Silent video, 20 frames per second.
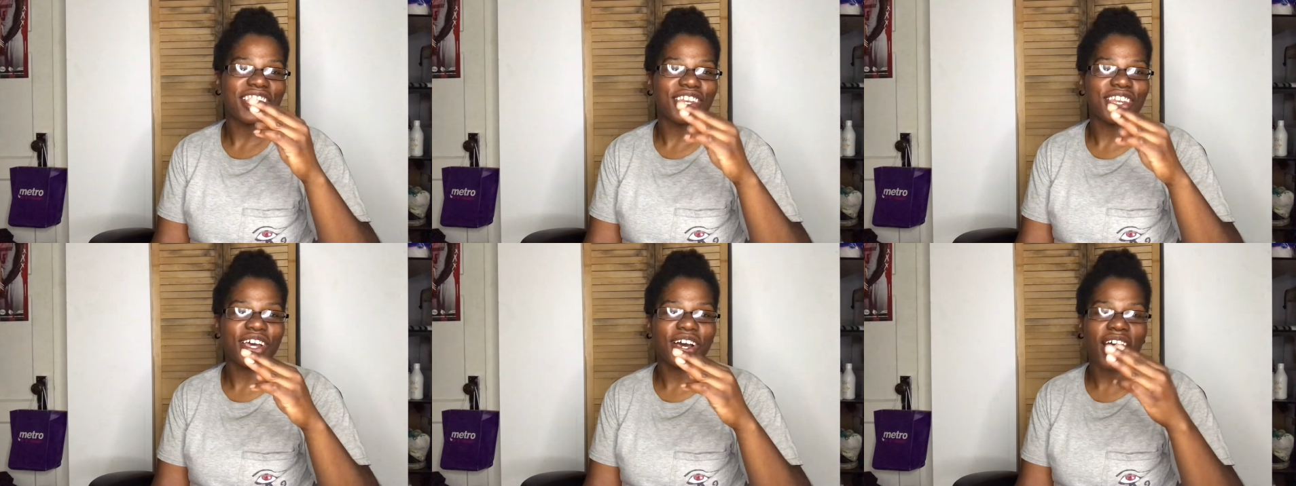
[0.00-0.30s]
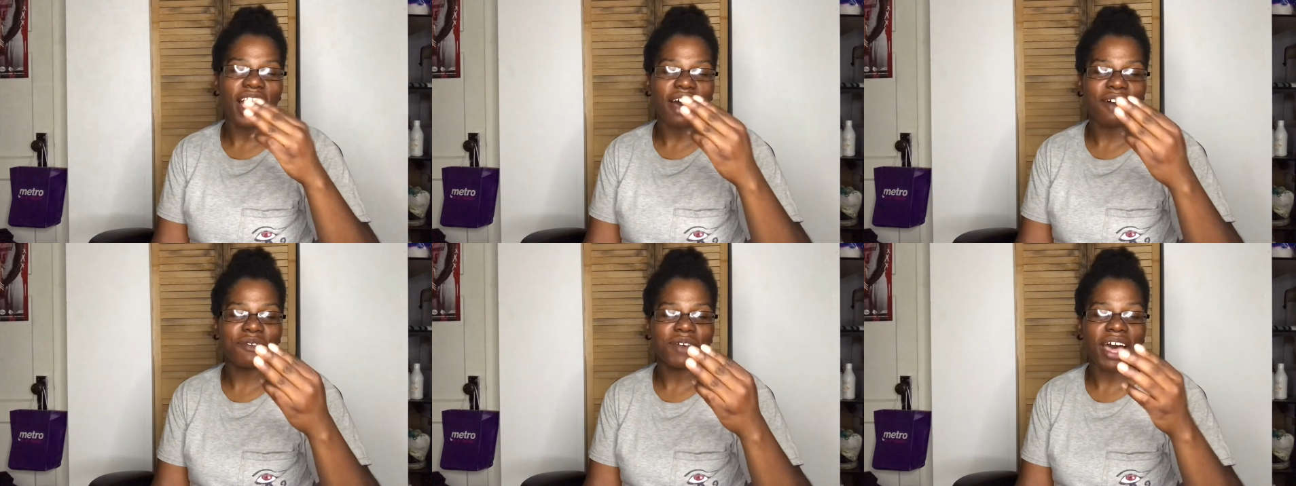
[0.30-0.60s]

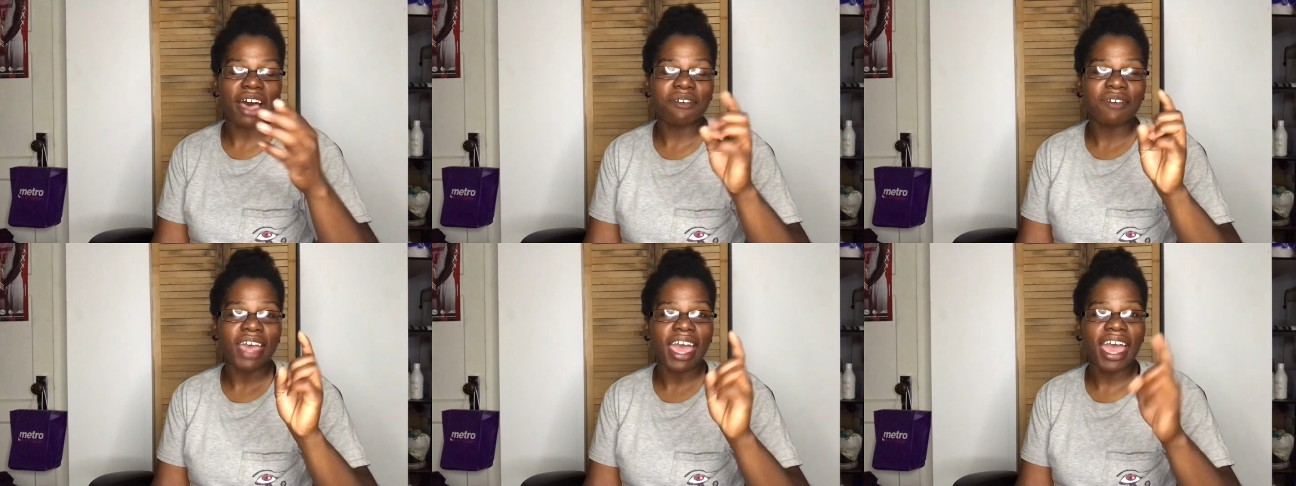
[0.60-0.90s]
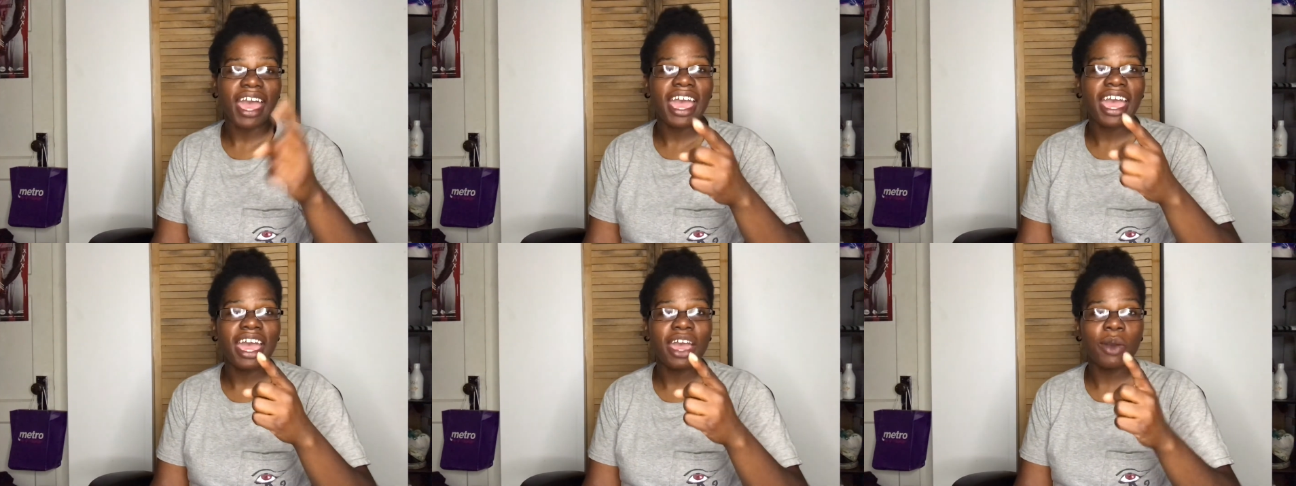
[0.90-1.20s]
I've
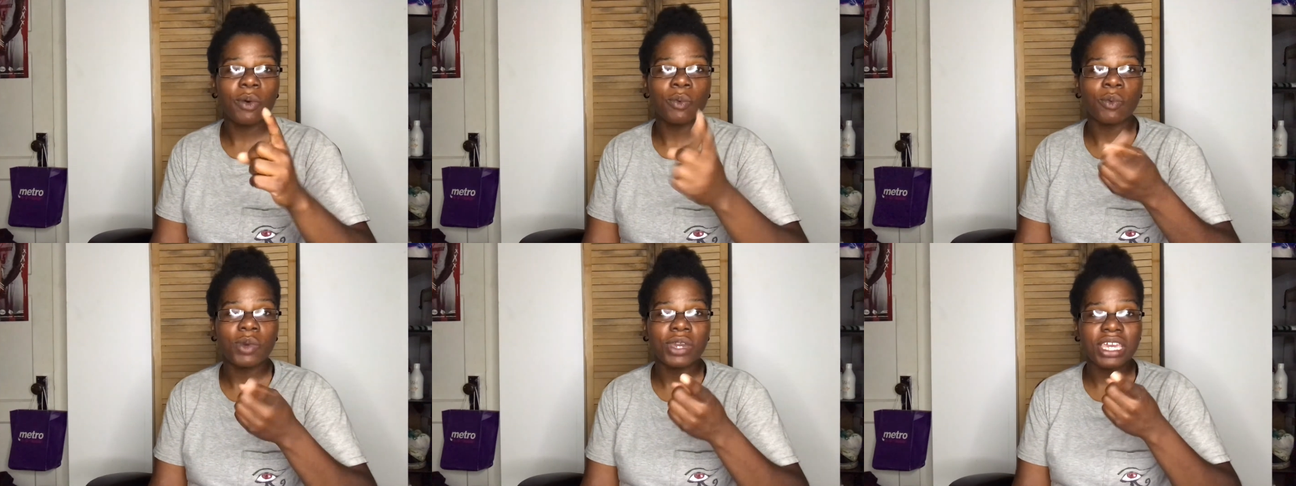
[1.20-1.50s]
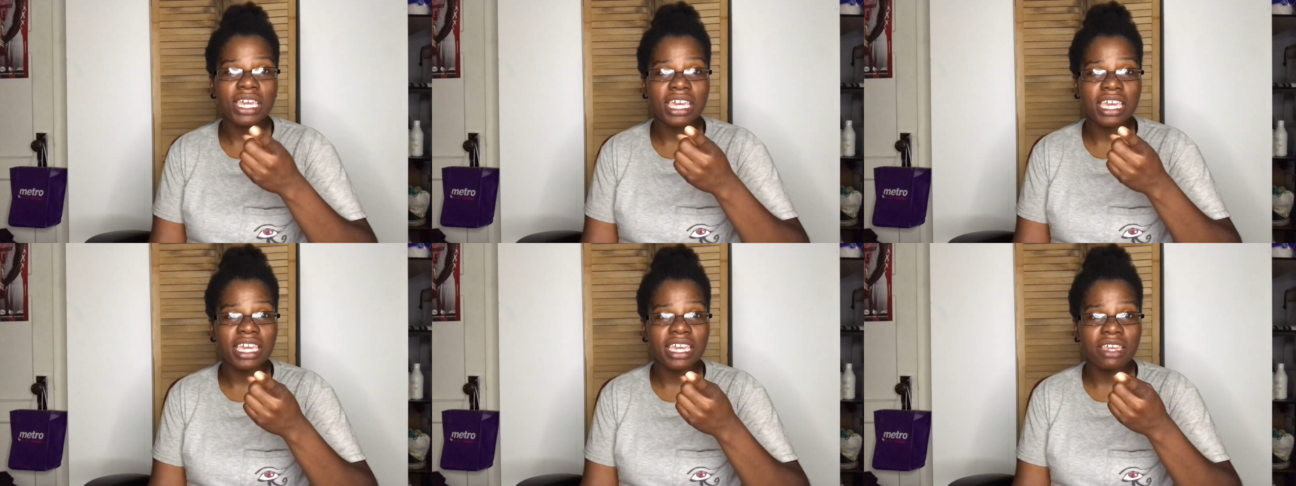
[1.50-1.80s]
had
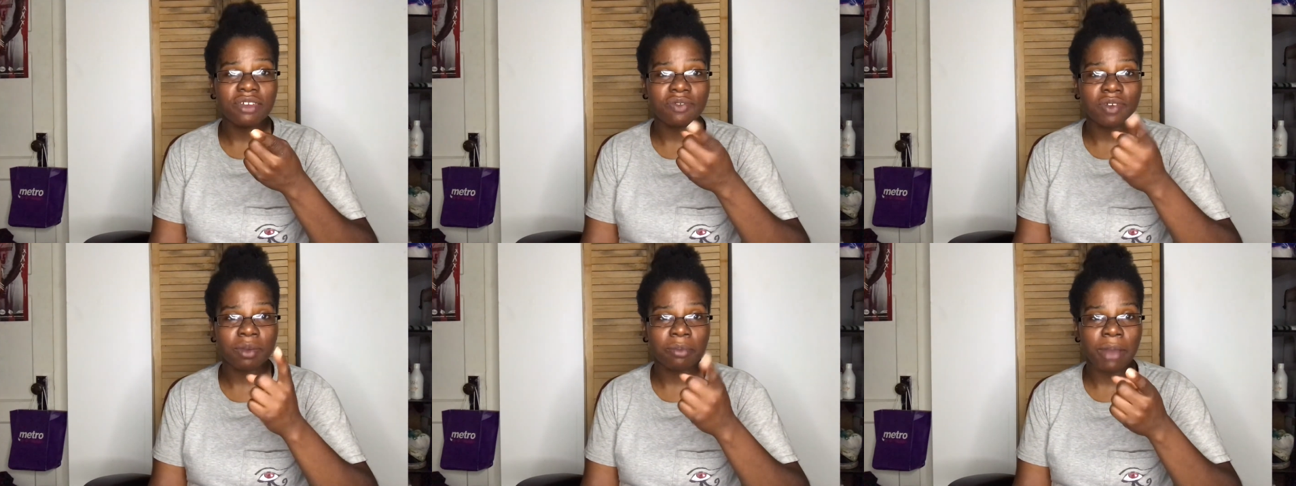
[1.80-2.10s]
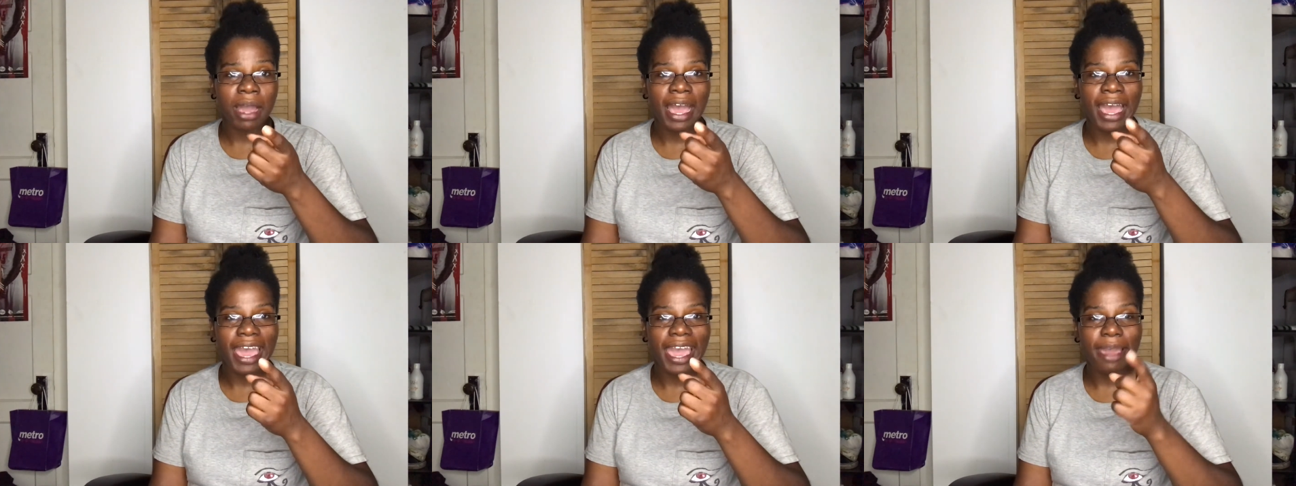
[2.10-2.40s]
weave in
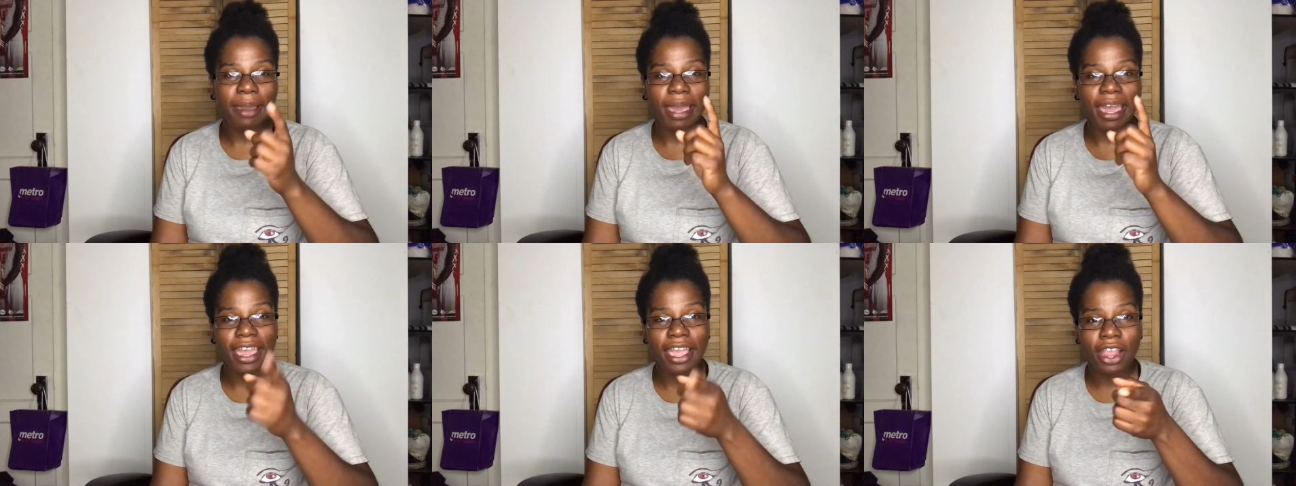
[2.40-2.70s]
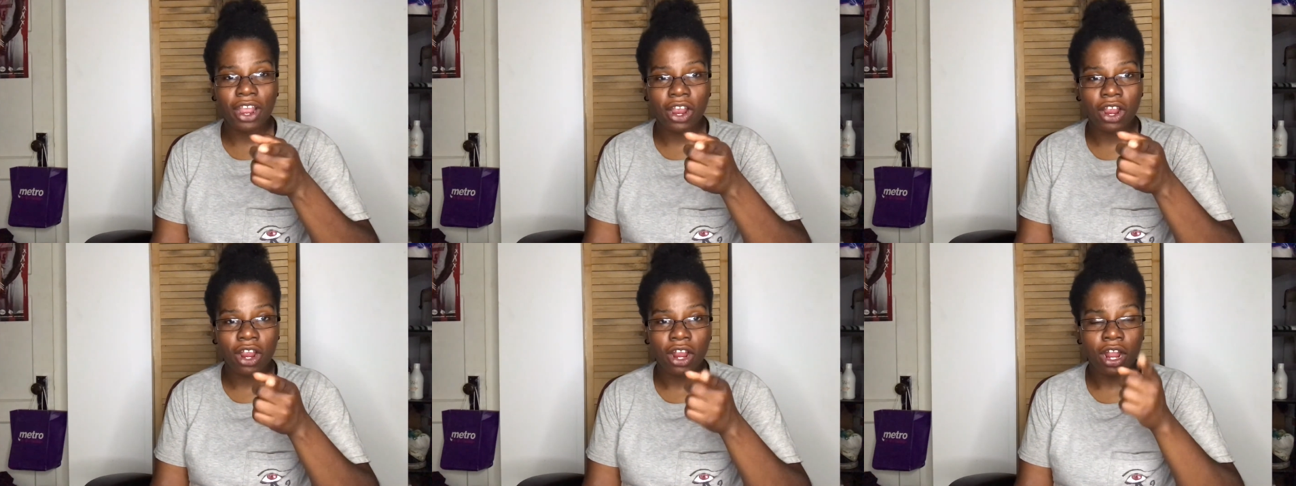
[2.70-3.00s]
my
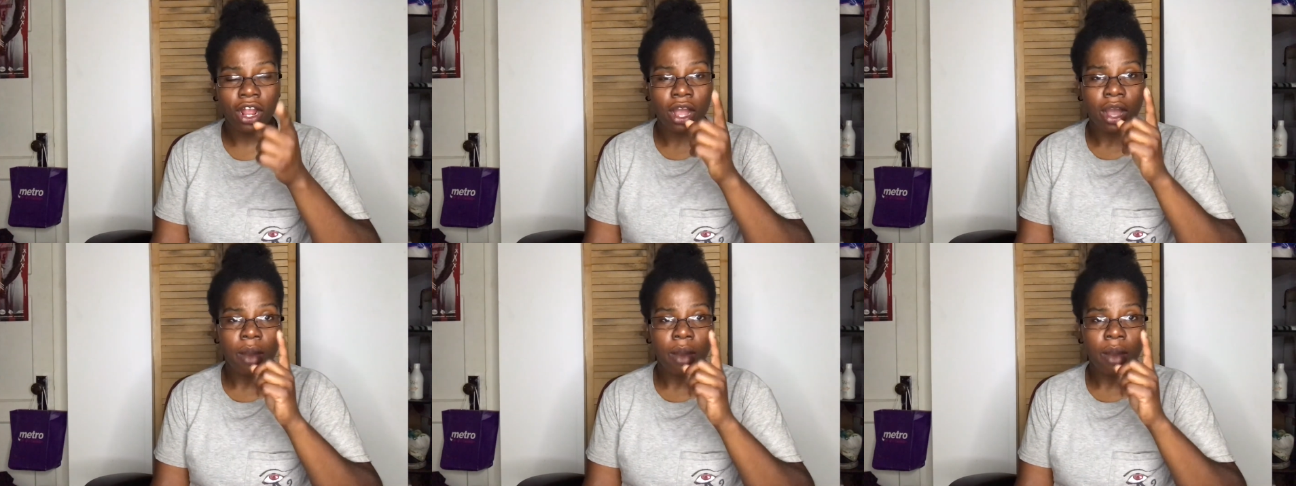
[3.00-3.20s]
hair,